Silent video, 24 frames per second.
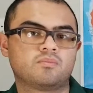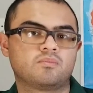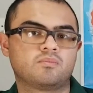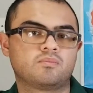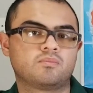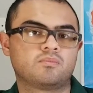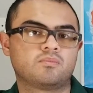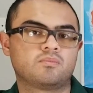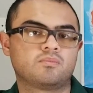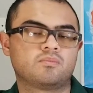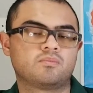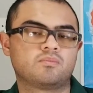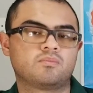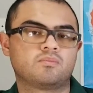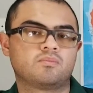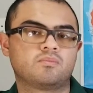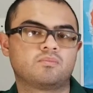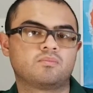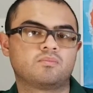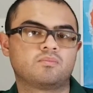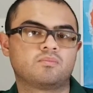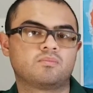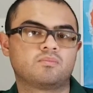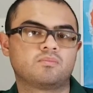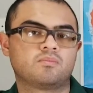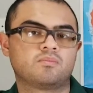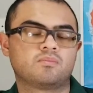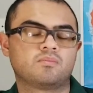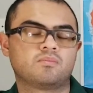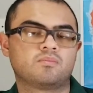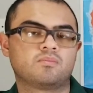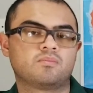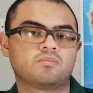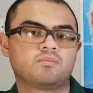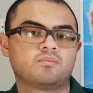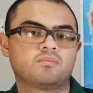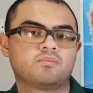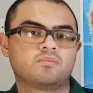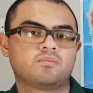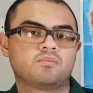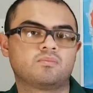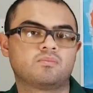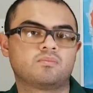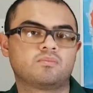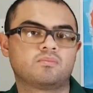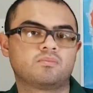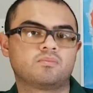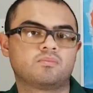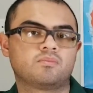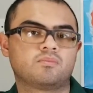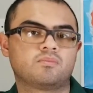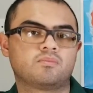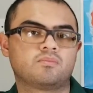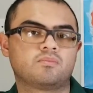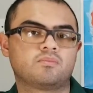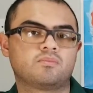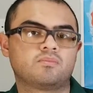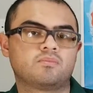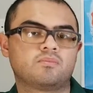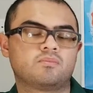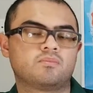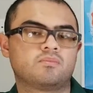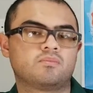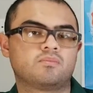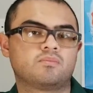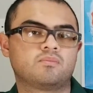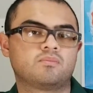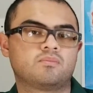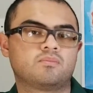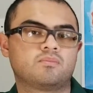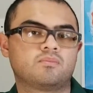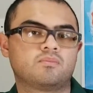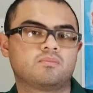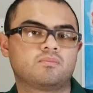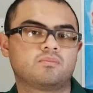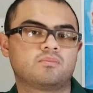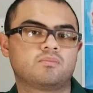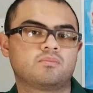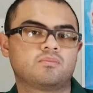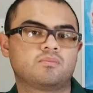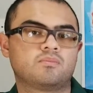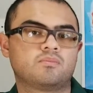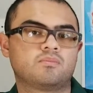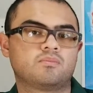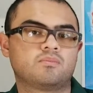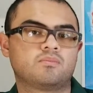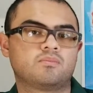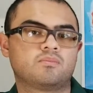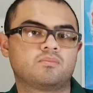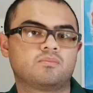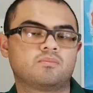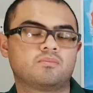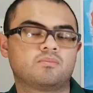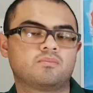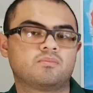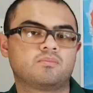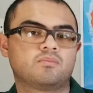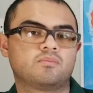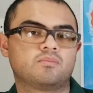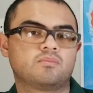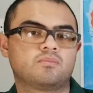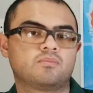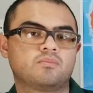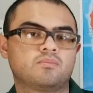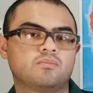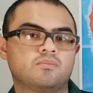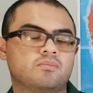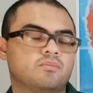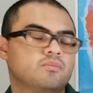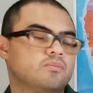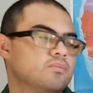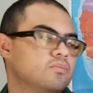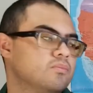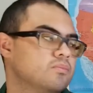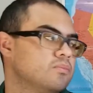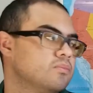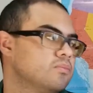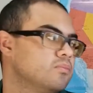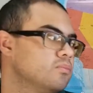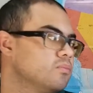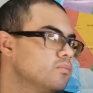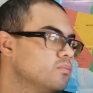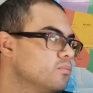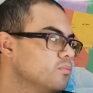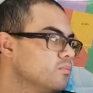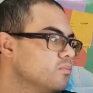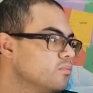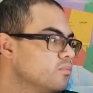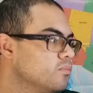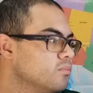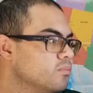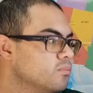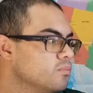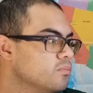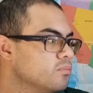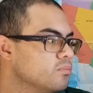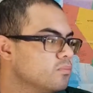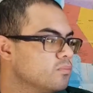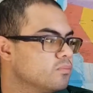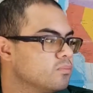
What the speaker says: [no speech]